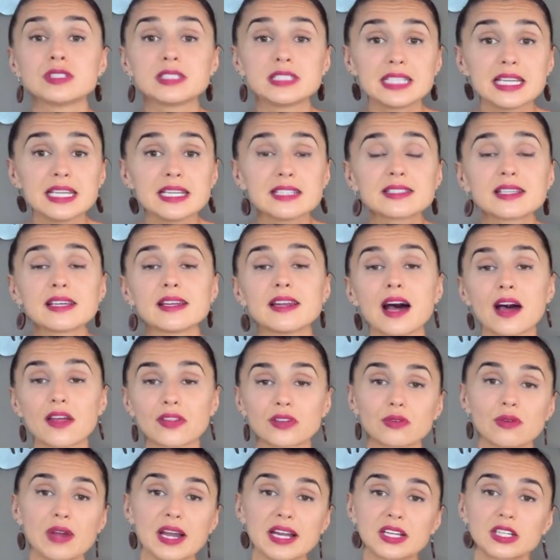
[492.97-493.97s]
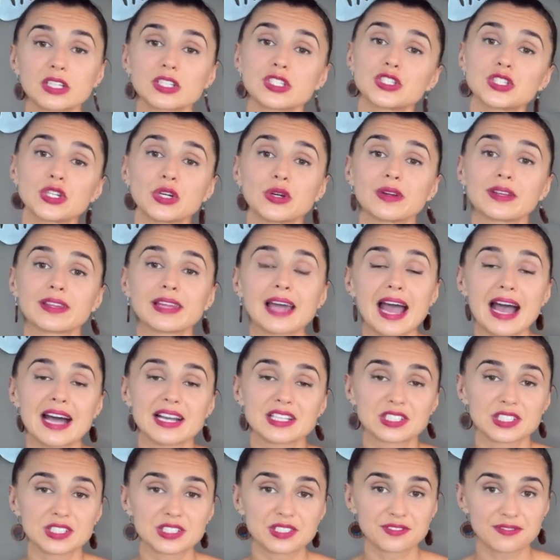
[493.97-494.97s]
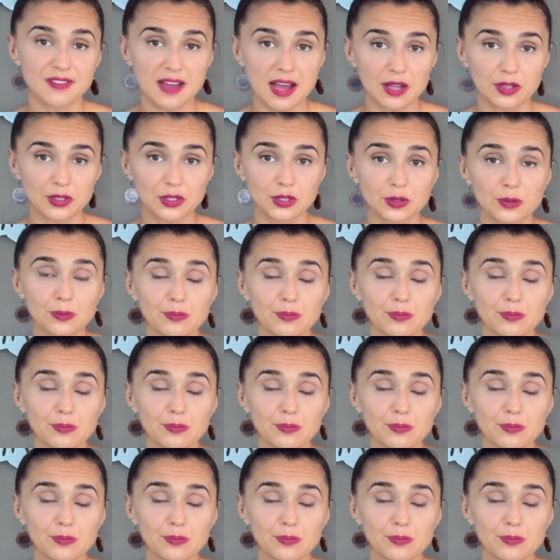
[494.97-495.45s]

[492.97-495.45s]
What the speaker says: deeds, and other records showing the asset's value.